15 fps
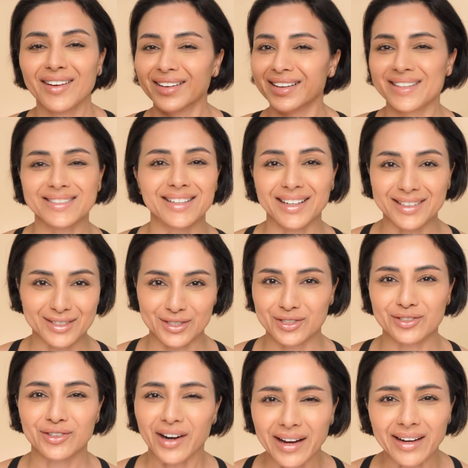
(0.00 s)
It's like a
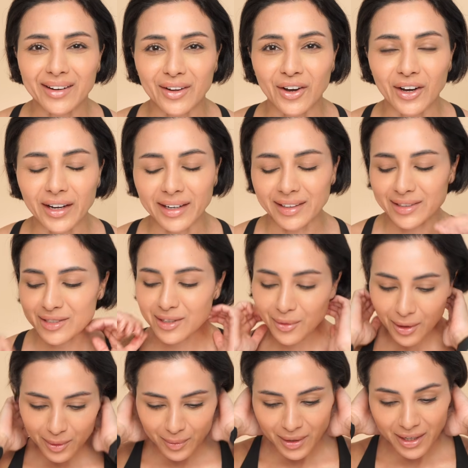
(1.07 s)
straight line. Do you know
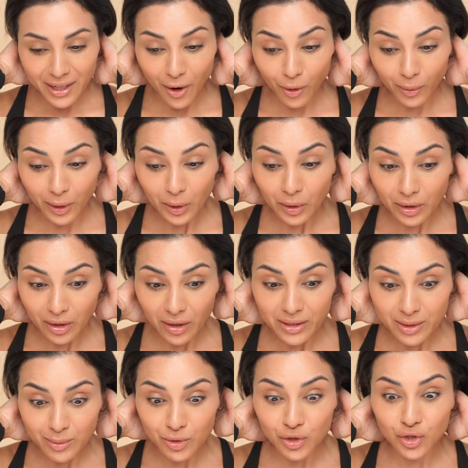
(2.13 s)
what I mean? Oh my God,
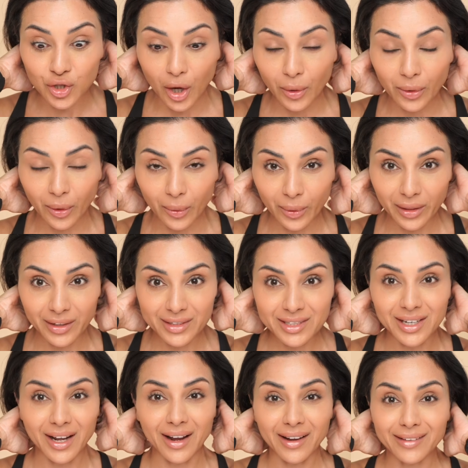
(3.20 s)
guys, I'm so not with it
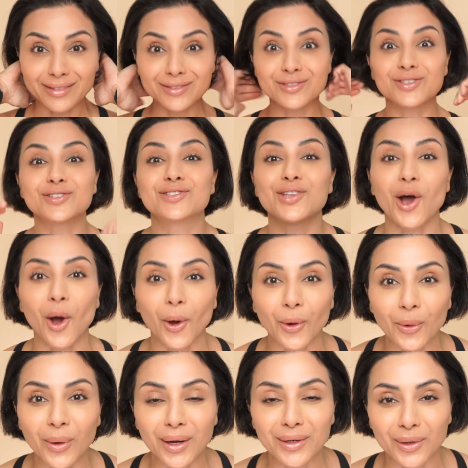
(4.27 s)
today.
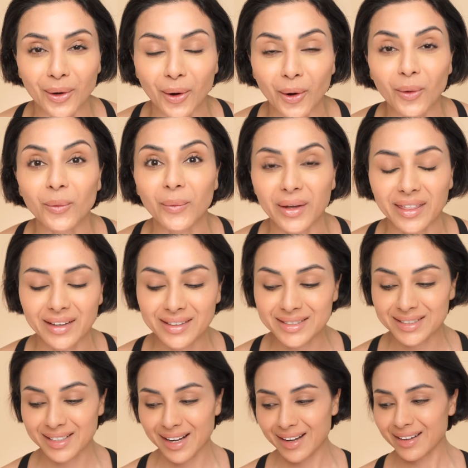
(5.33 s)
So not with it
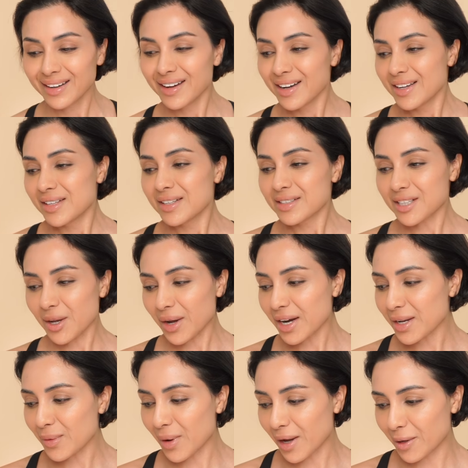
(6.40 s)
today. So
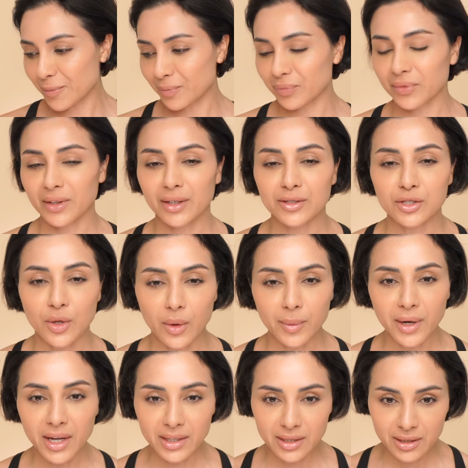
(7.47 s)
anyway, so I'm
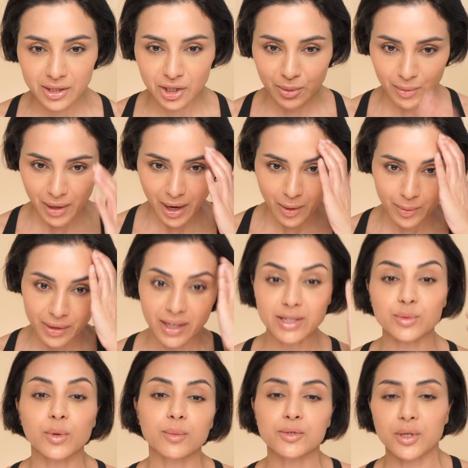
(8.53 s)
gonna head to the gym now, but
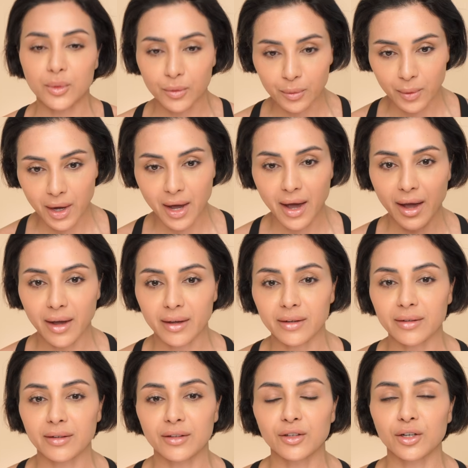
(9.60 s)
that's what I'm doing with my hair.
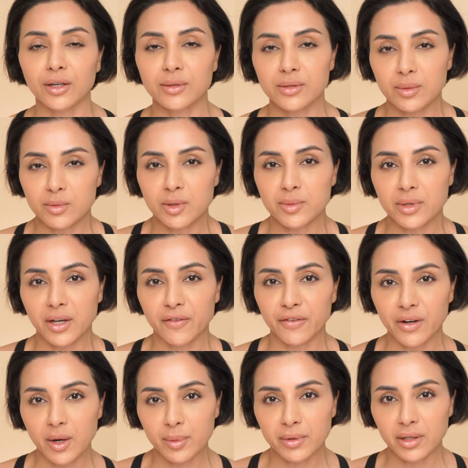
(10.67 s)
And you know, sometimes I get
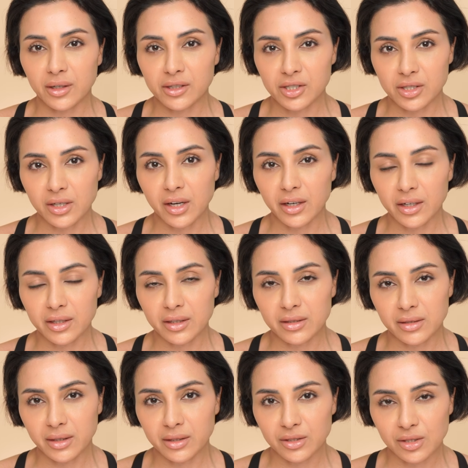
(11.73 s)
fed up and then I just cut it
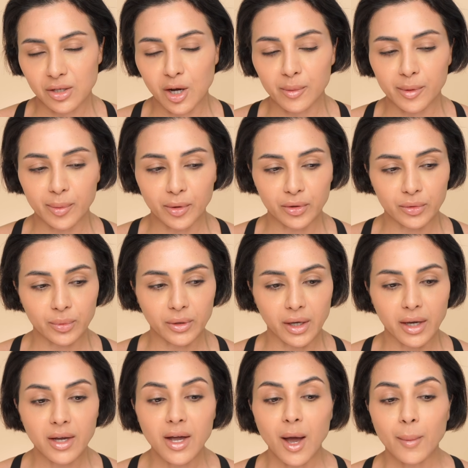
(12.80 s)
because I just can't be bothered with it.